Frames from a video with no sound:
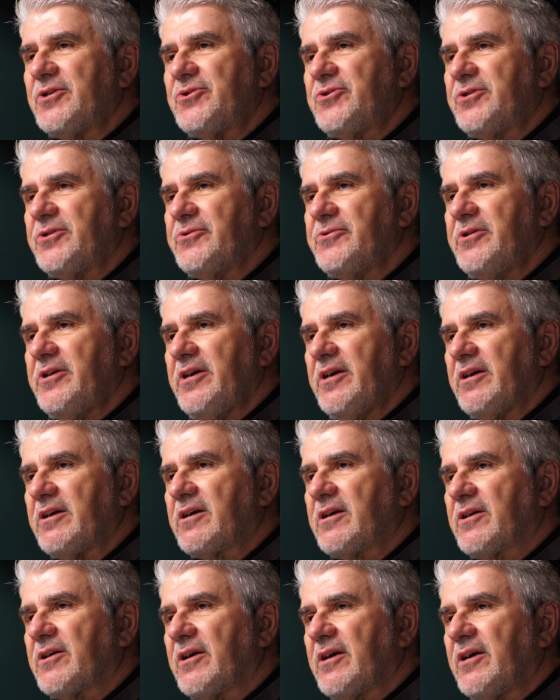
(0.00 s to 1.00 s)
is
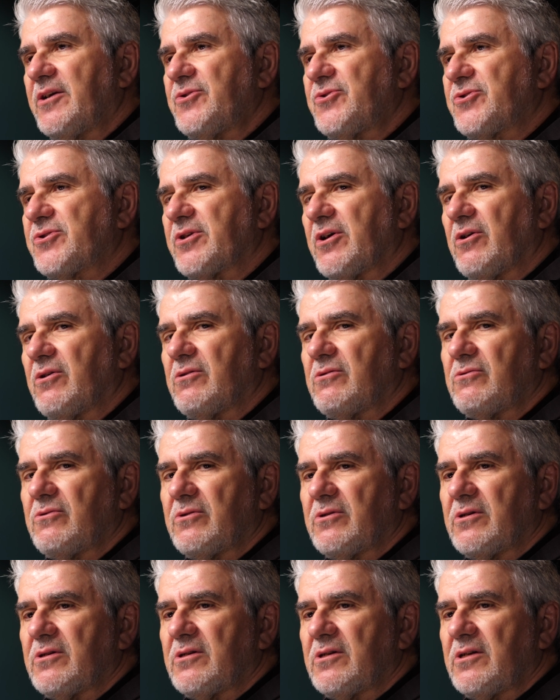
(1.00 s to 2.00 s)
unique, and
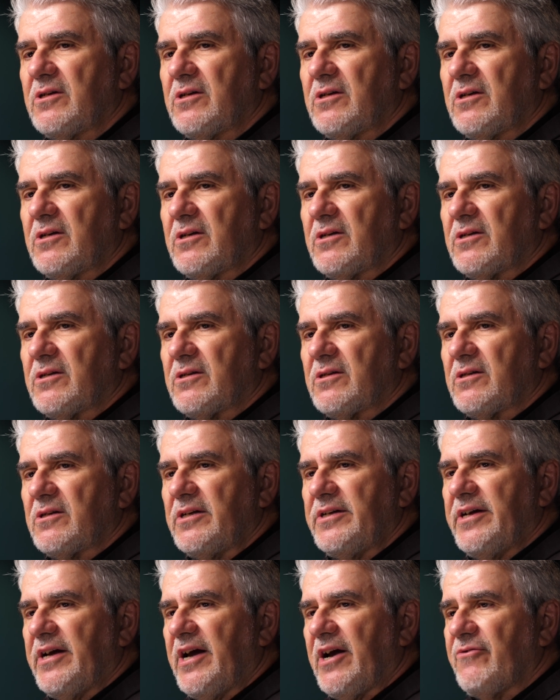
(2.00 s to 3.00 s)
so
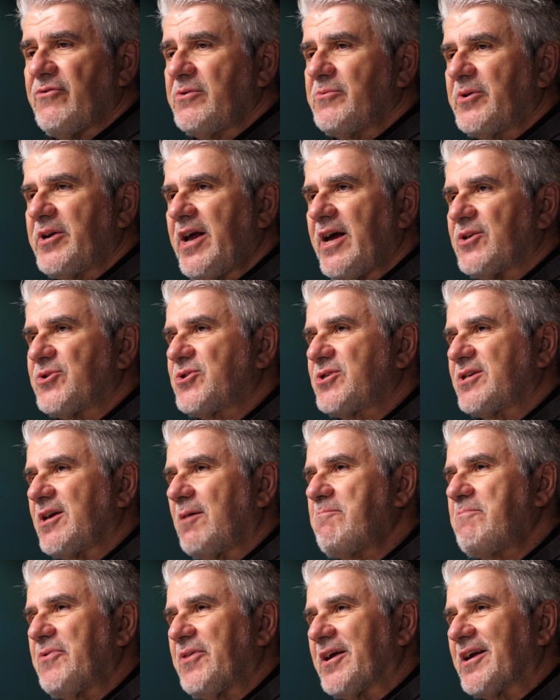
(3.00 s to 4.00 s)
everyone has
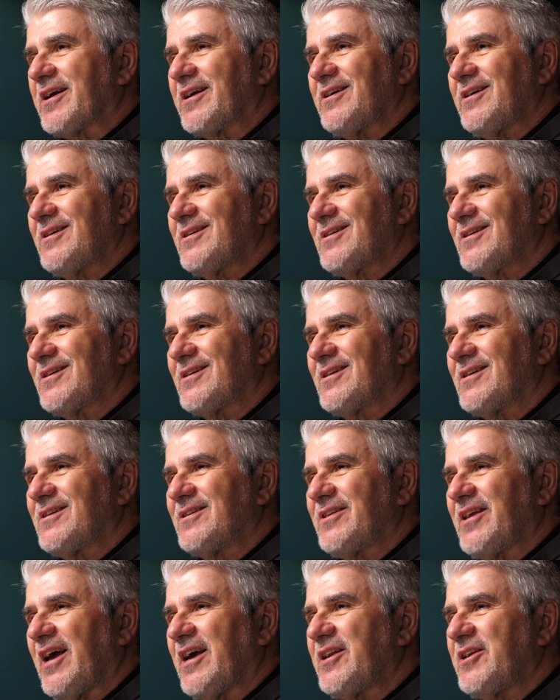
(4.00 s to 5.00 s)
something
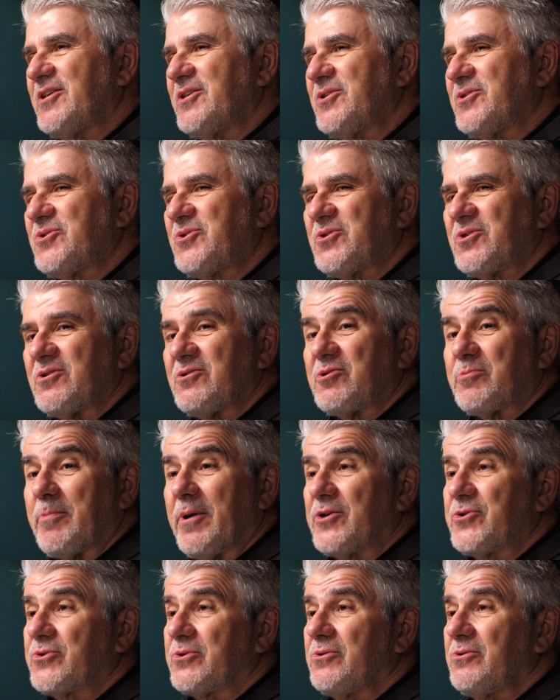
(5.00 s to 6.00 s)
that is
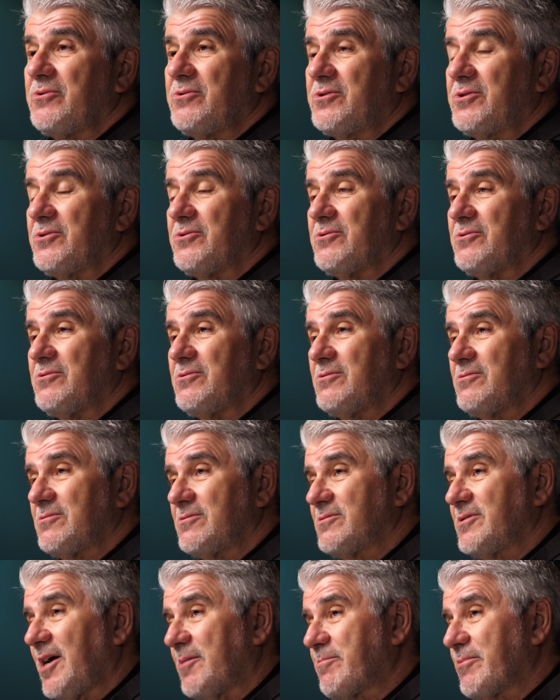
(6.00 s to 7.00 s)
special
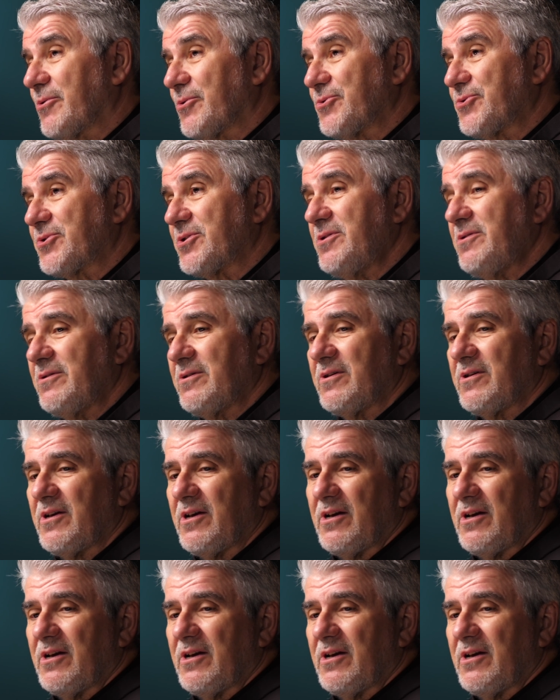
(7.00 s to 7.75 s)
to that person.